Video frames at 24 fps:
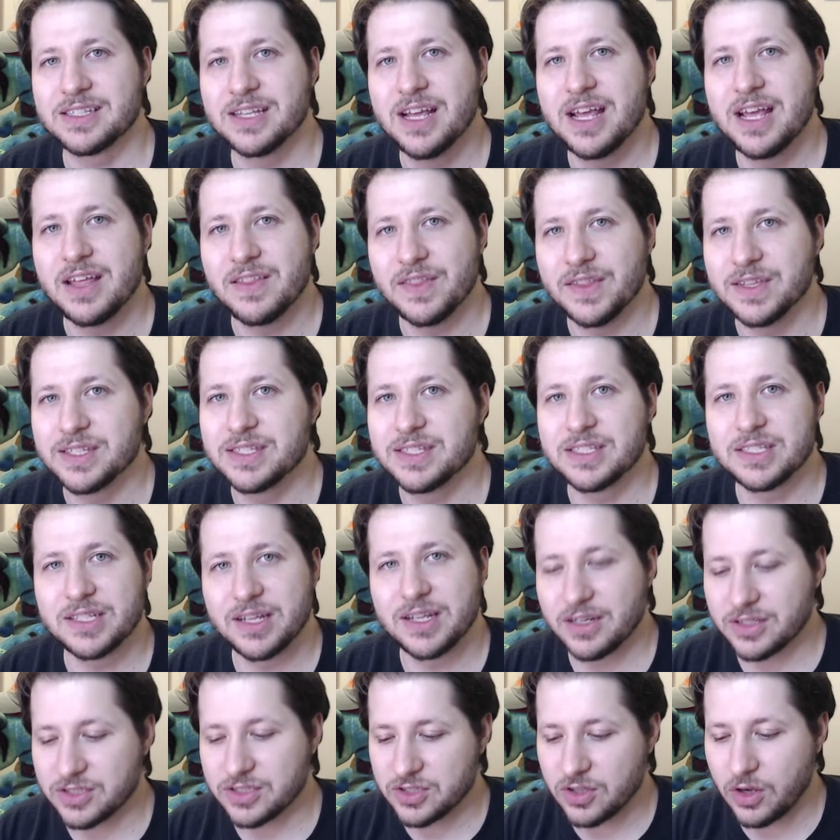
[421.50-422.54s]
This is going to
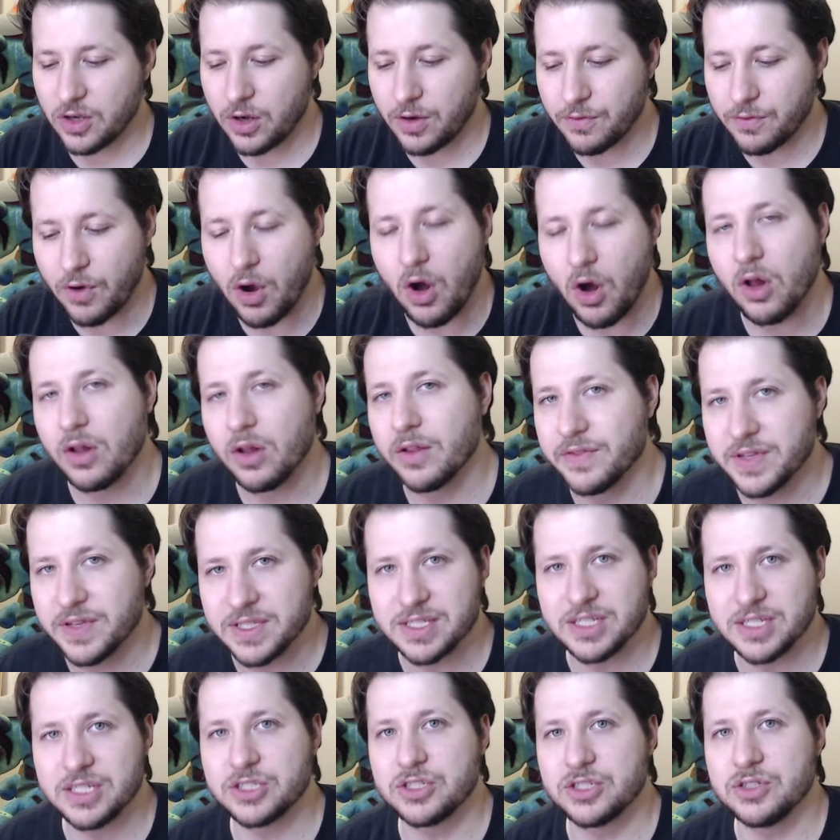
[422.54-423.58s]
solve all of his
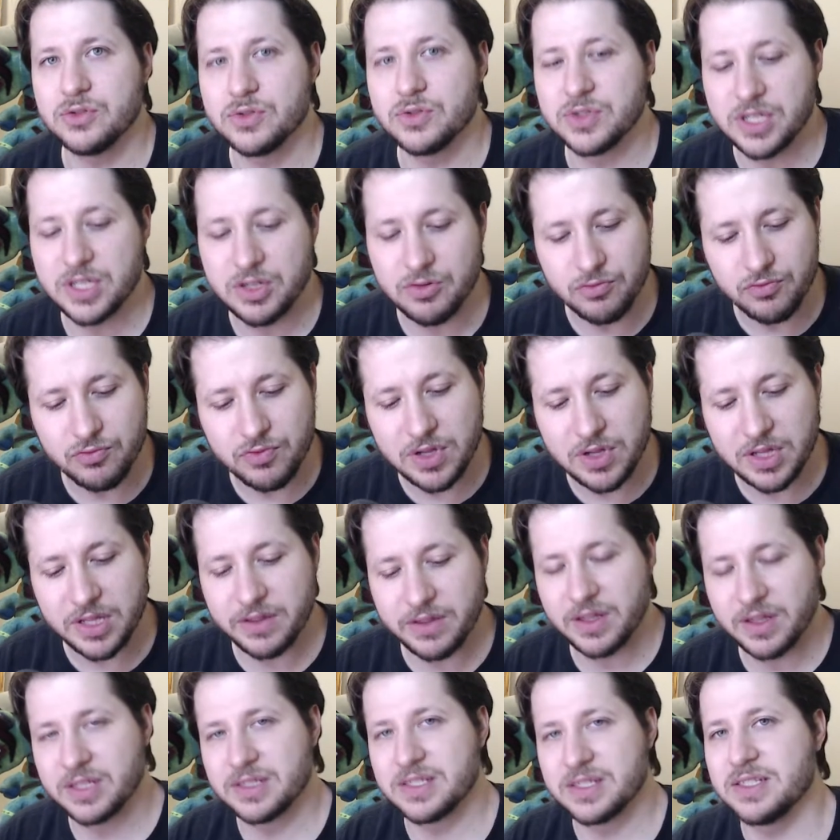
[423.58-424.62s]
issues. He really
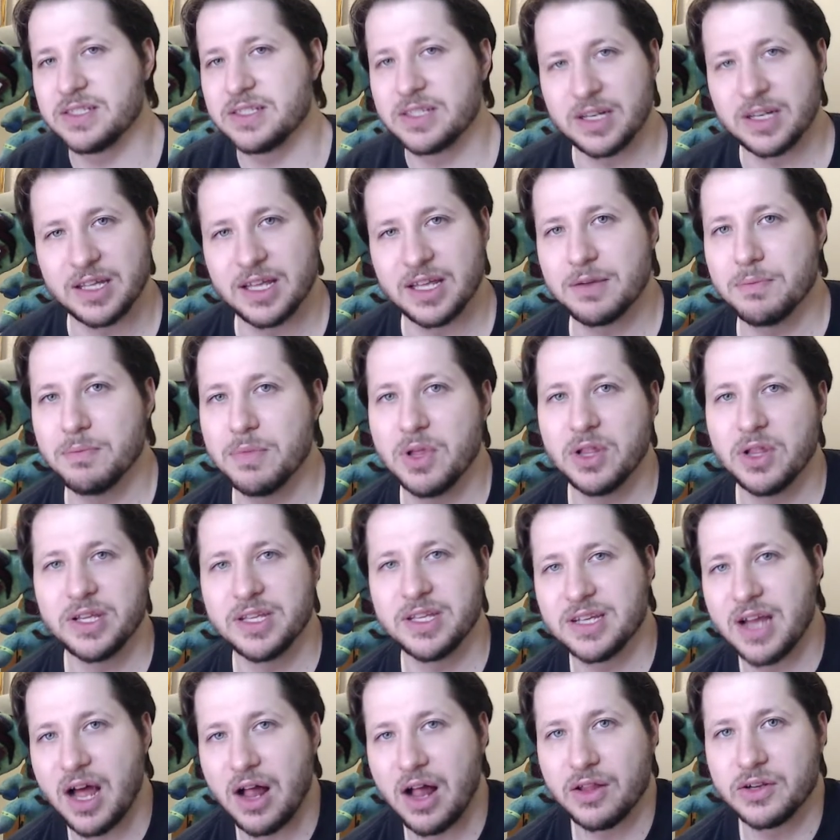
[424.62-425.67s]
thinks he's going to get $1 million
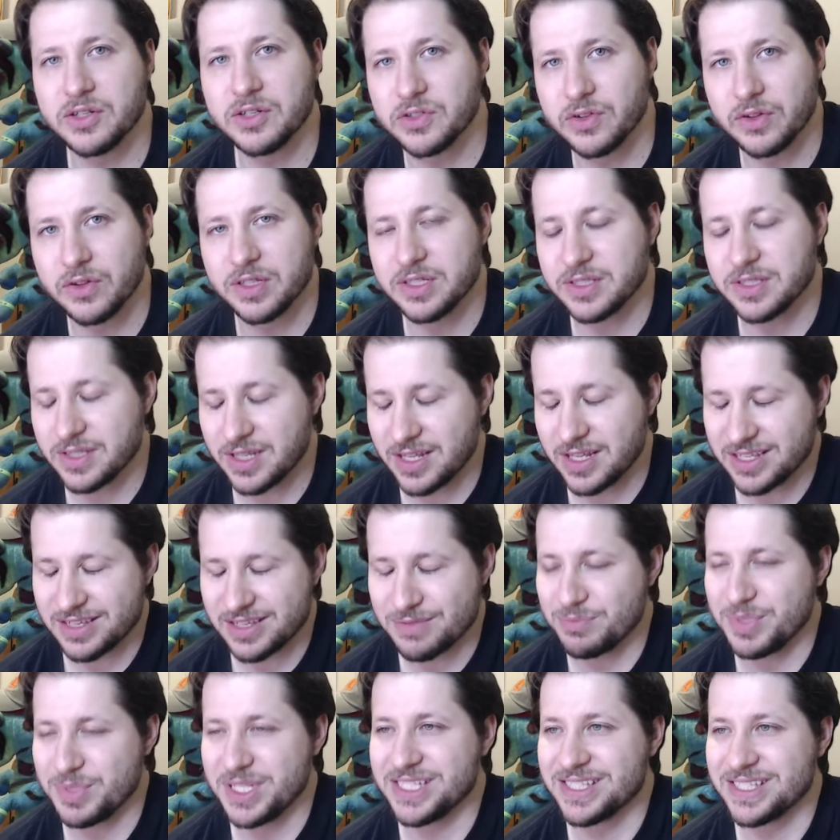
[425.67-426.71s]
for this thing and
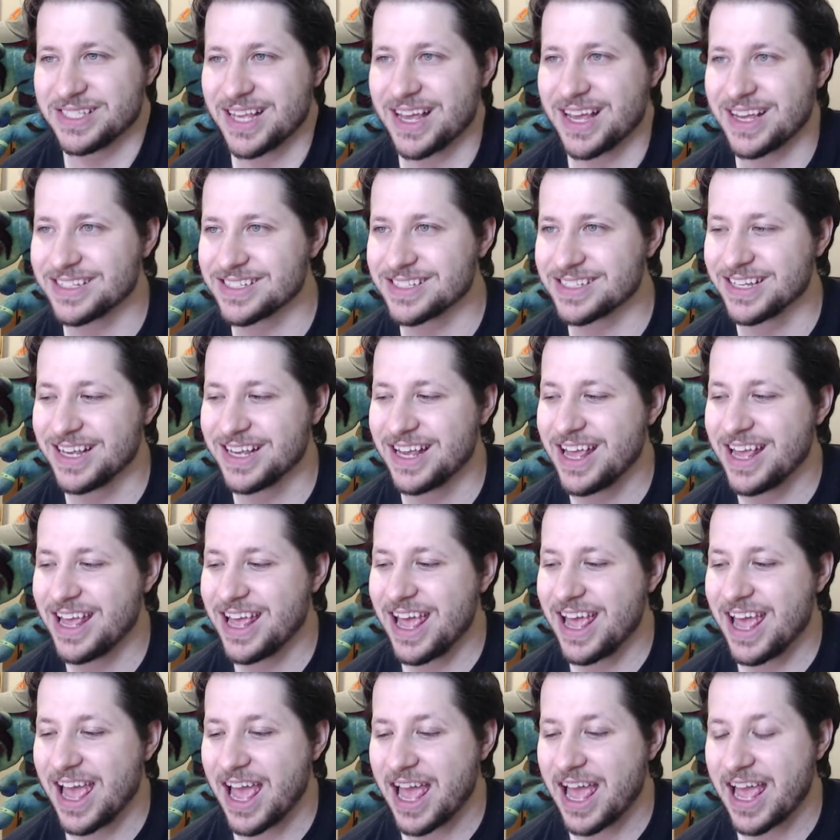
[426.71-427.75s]
be set.
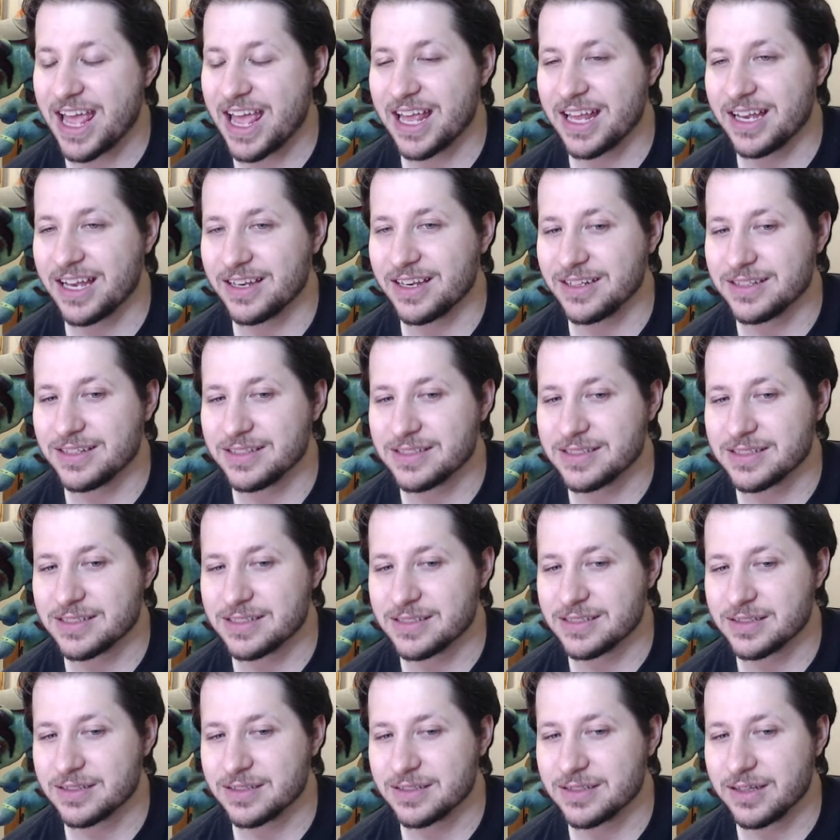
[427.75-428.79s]
And
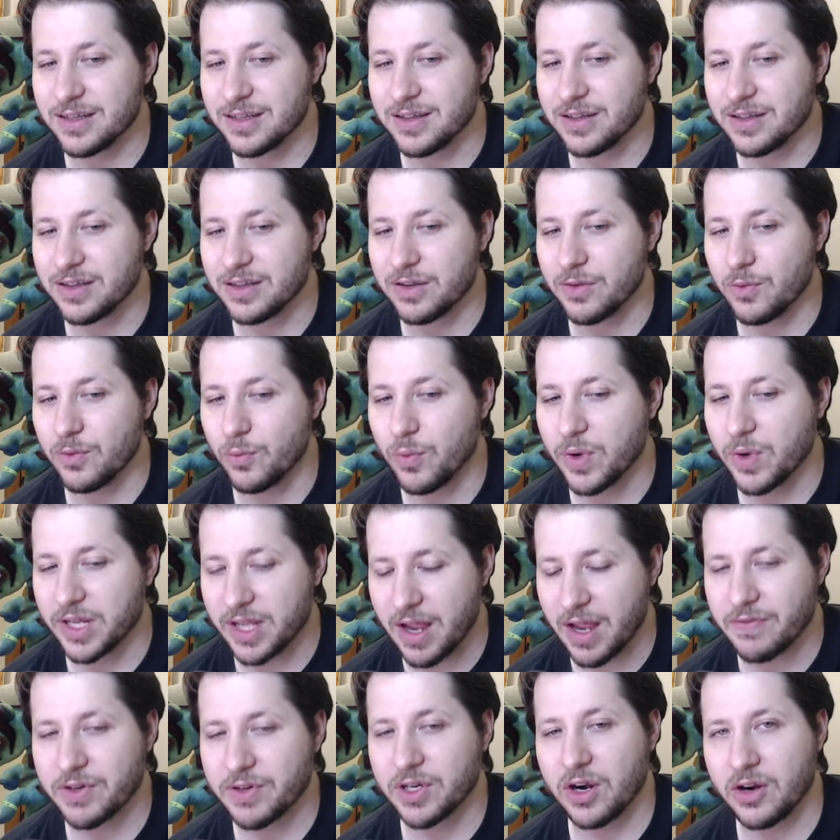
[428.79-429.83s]
when
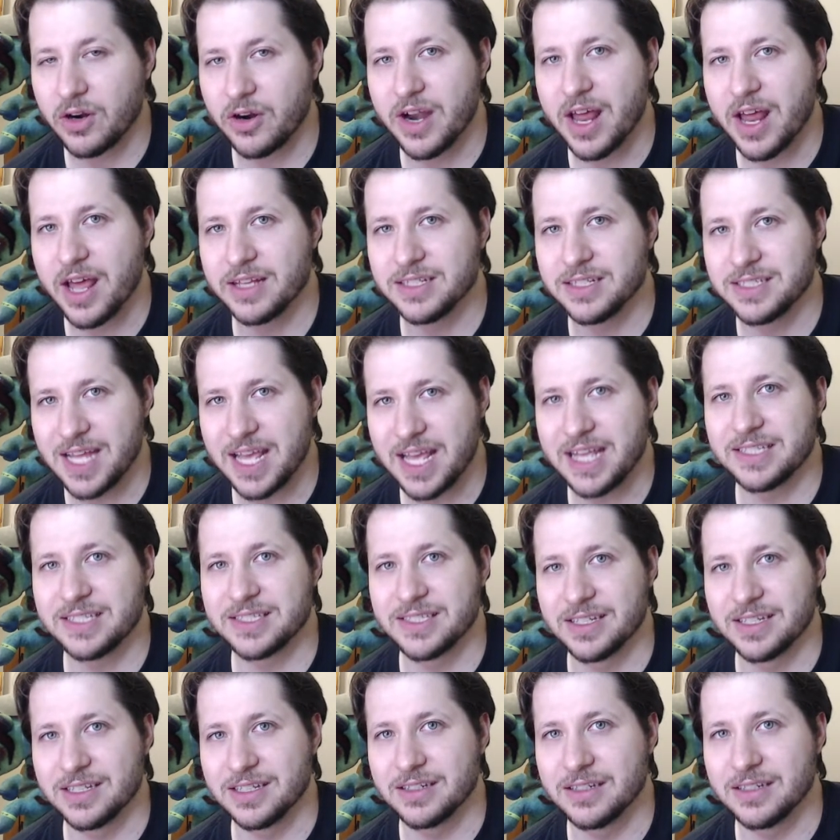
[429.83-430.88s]
Kevin Garnett takes
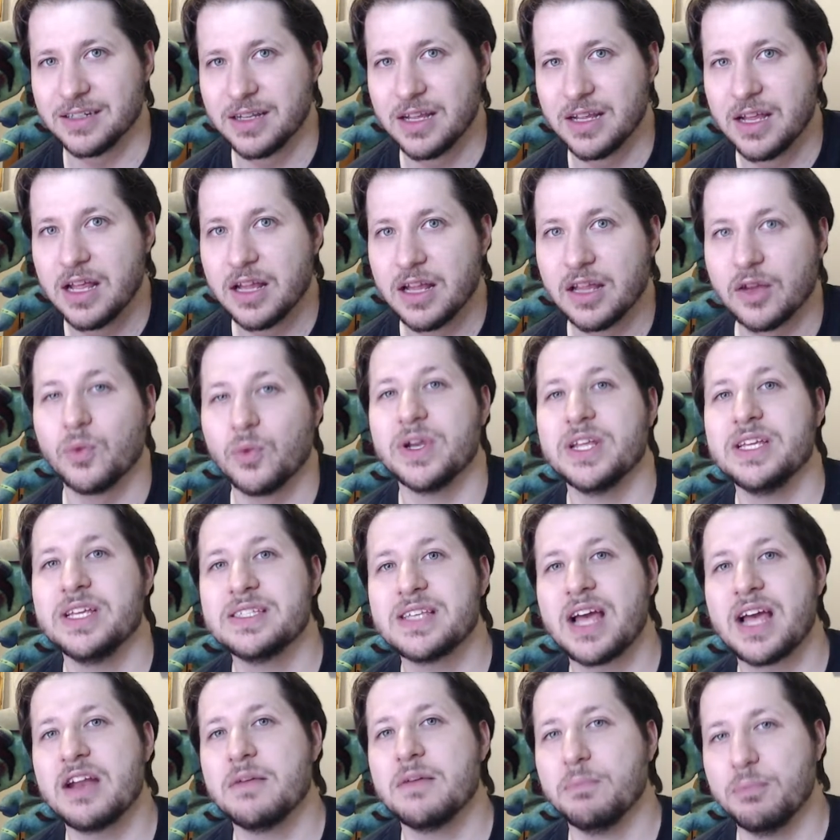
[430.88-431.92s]
it, like when he's
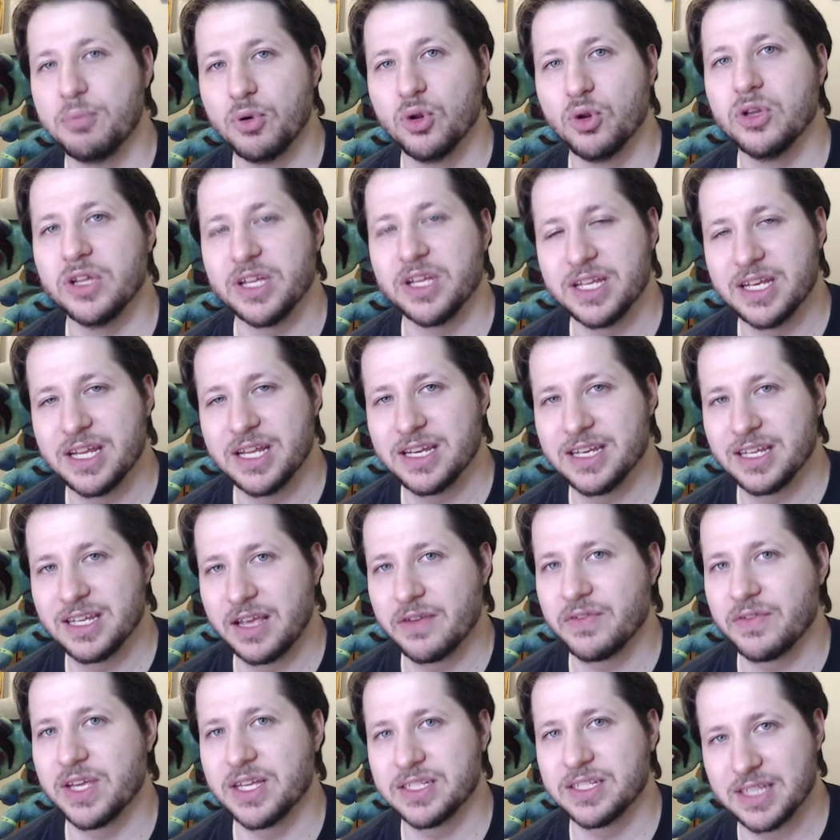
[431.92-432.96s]
kind of bullied into
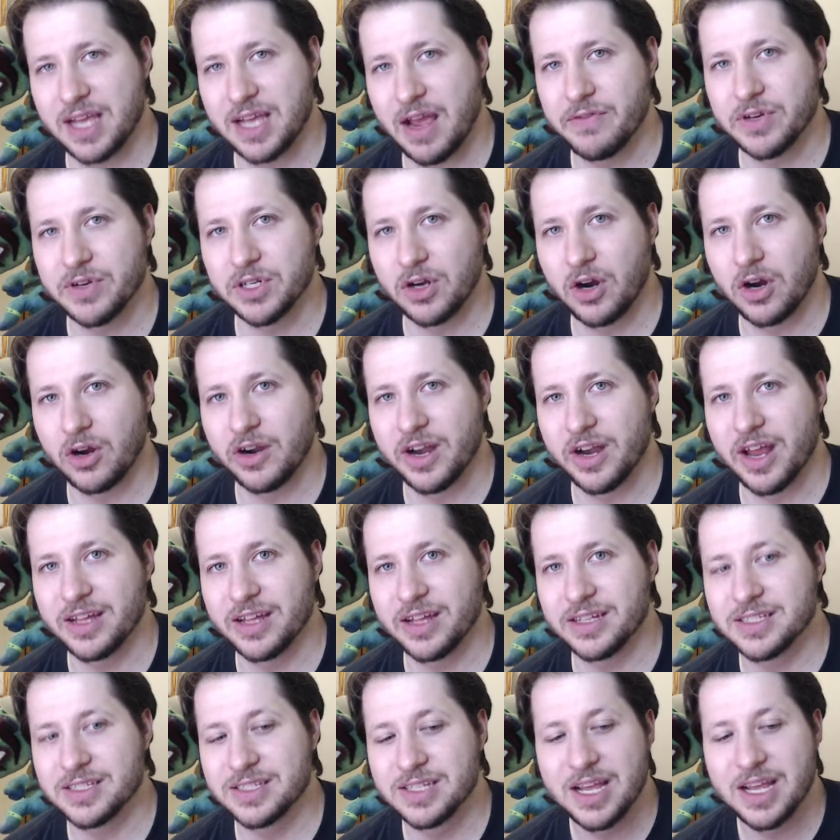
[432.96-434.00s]
giving it to Kevin
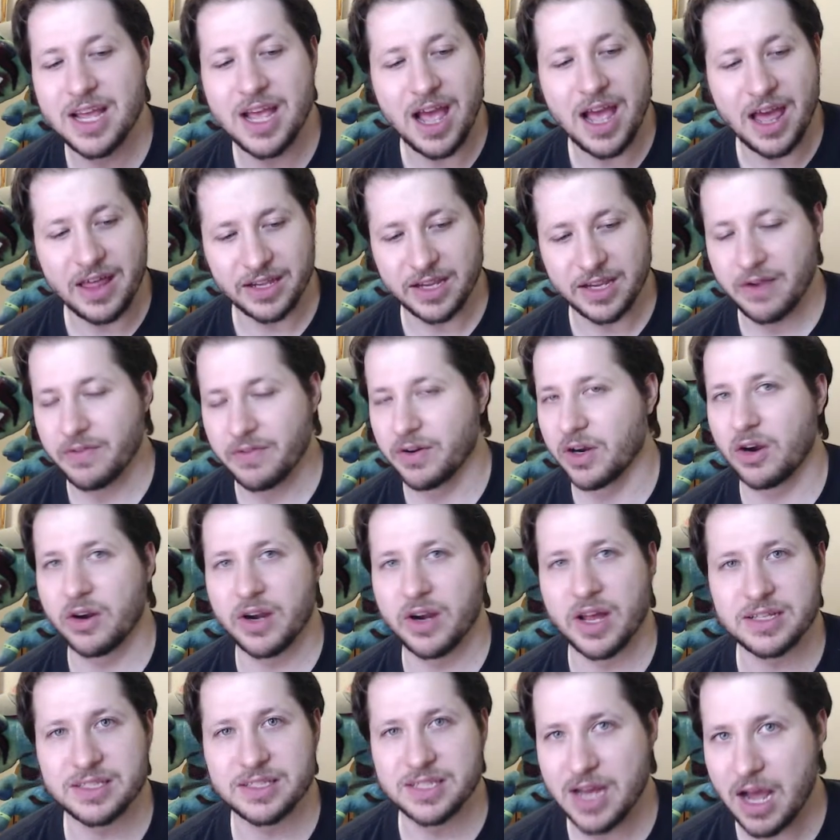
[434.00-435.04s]
Garnett, and Kevin
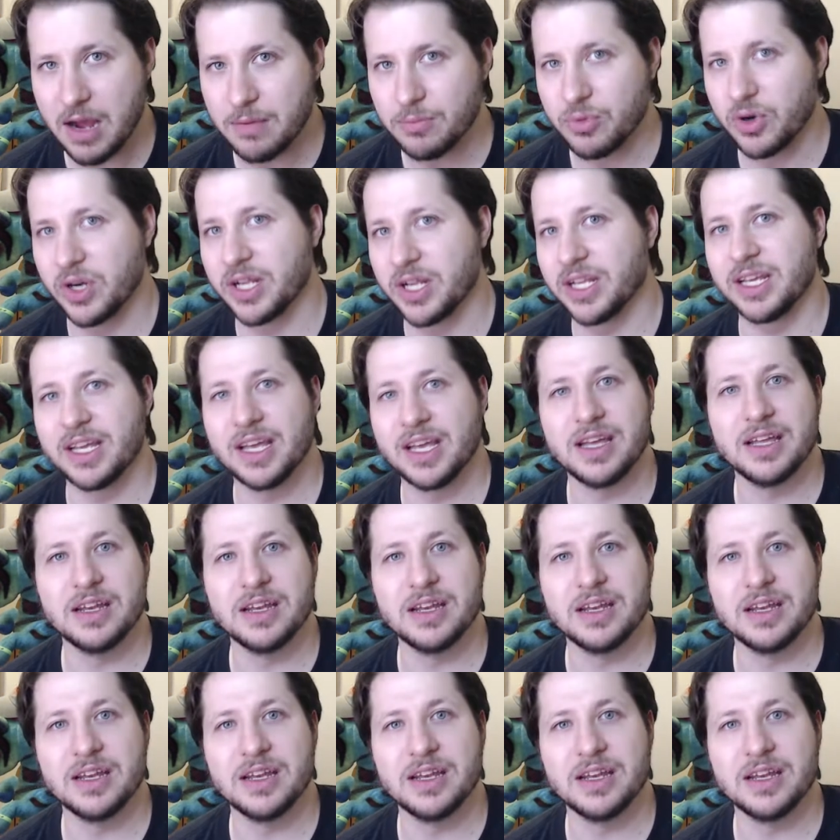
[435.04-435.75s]
Garnett's not bringing it,